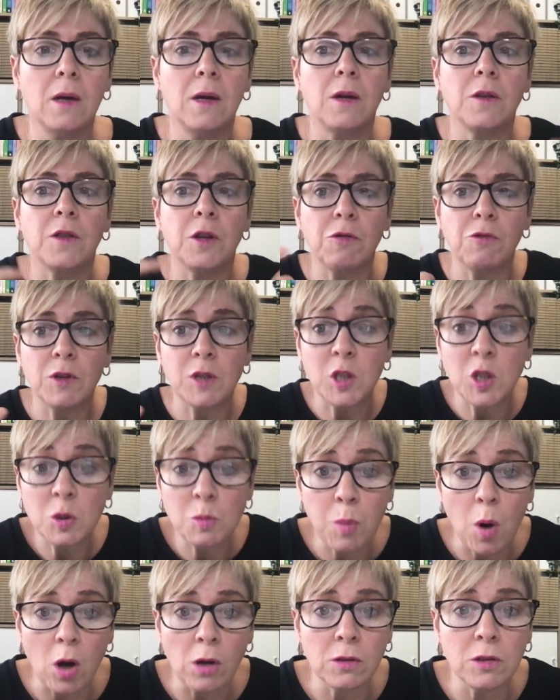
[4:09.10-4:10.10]
The
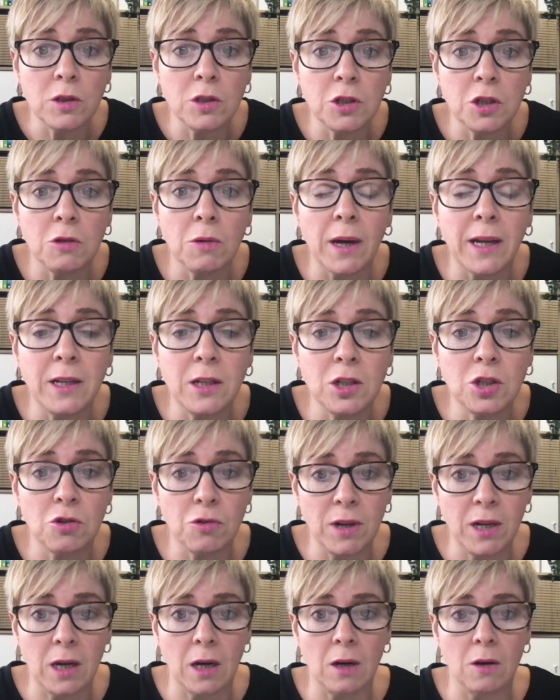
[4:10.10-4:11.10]
response to a
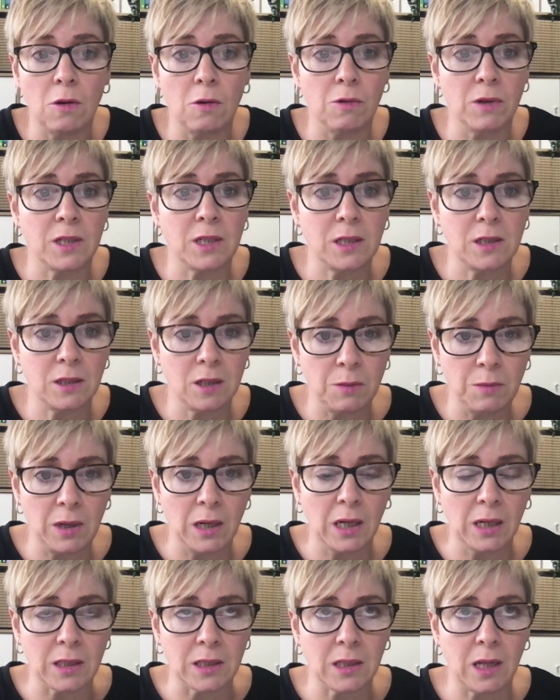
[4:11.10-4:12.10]
trigger or a
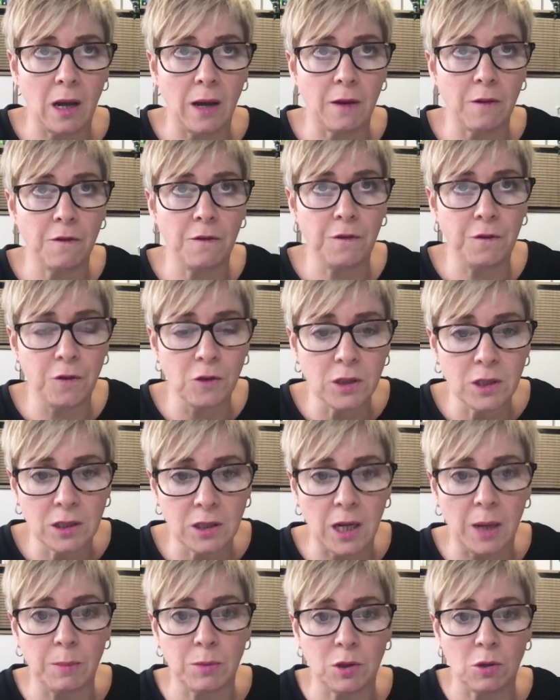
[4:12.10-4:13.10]
stimulus like
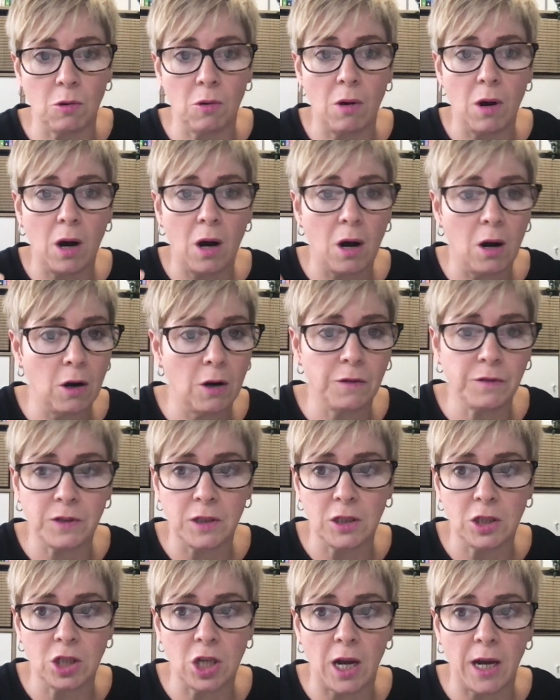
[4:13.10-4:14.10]
footsteps or
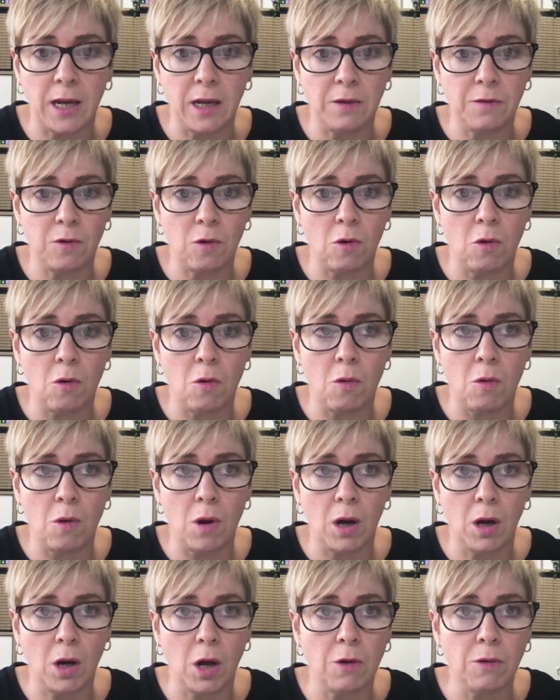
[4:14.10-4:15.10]
aftershave or
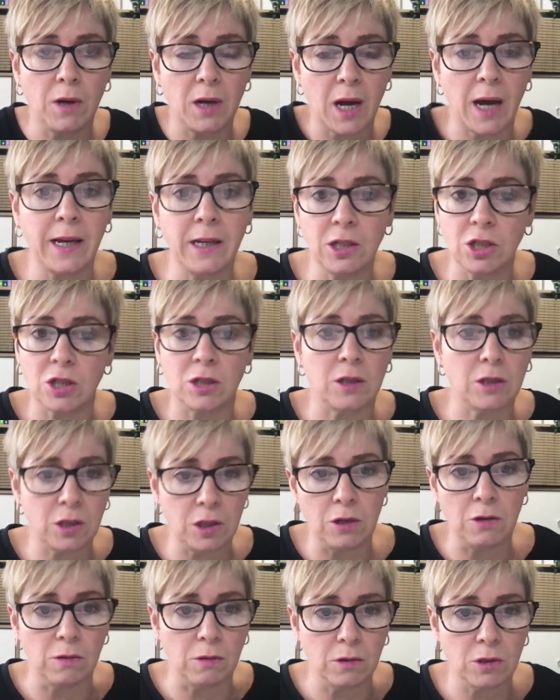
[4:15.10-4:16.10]
location is
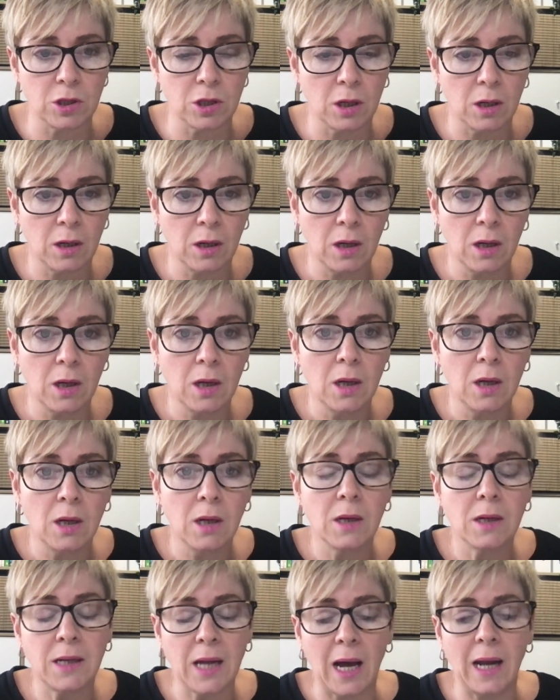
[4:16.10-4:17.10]
huge.
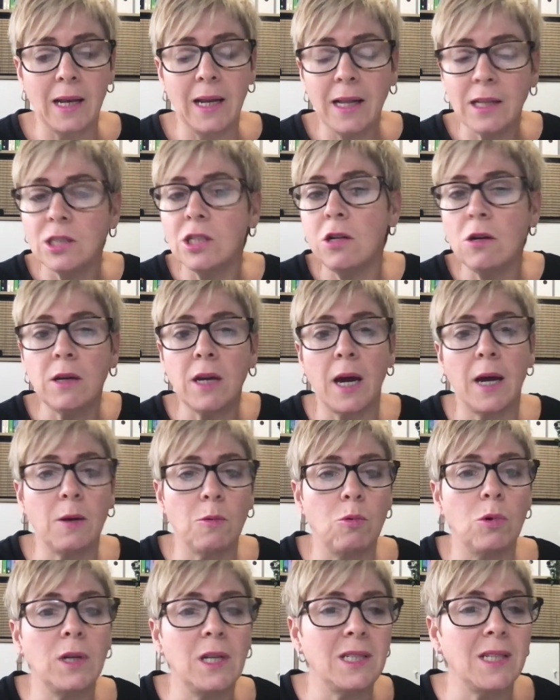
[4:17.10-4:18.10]
Now, let's look at
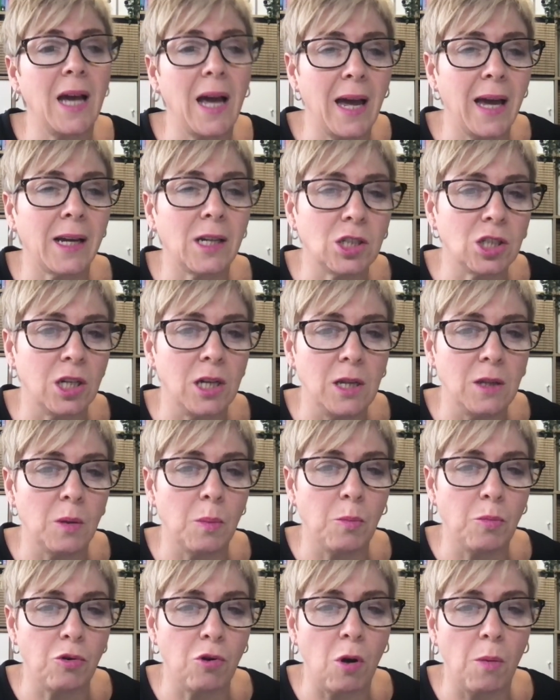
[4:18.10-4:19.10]
what is actually the
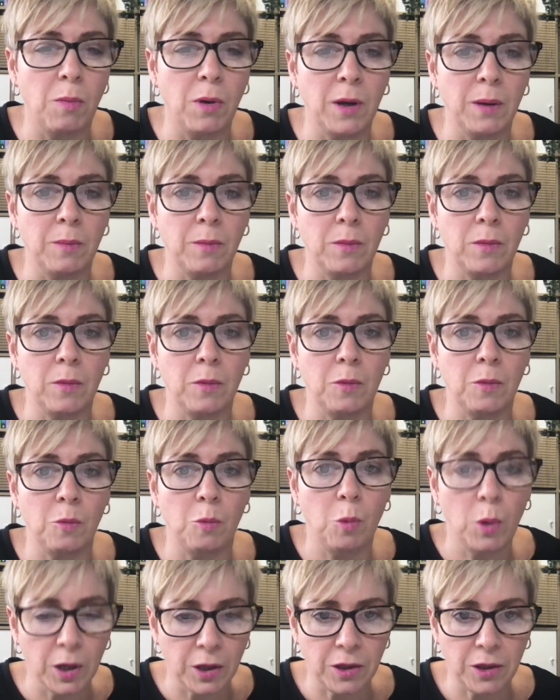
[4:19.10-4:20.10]
problem
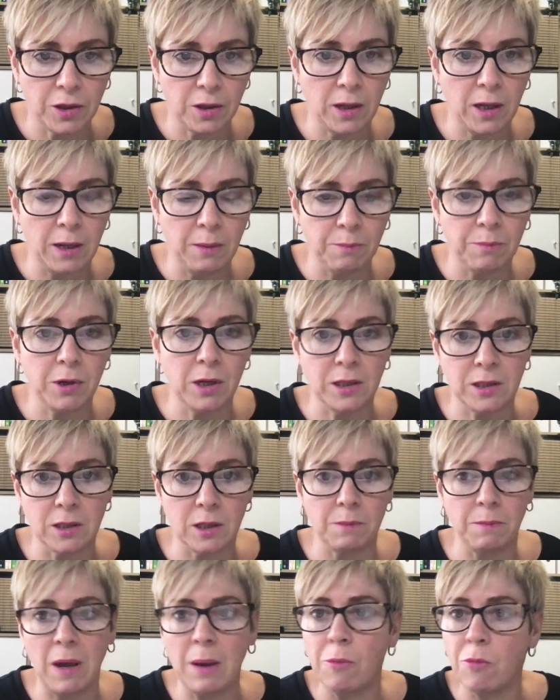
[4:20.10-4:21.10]
with
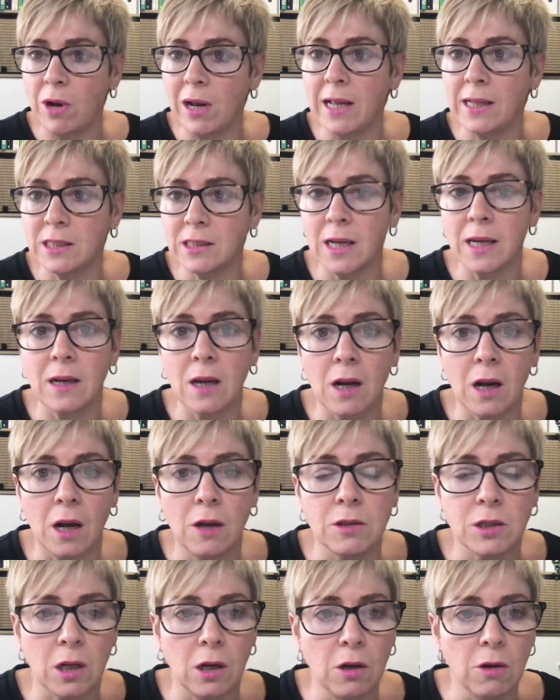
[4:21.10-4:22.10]
implicit memory. Let's take a
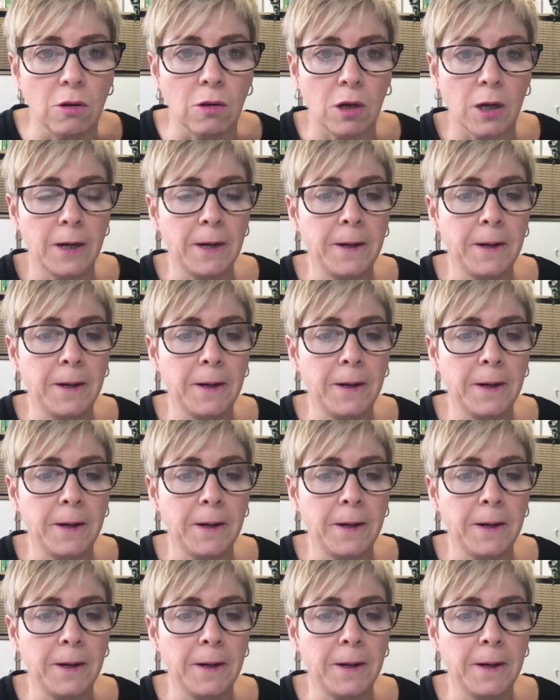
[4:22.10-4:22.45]
closer look.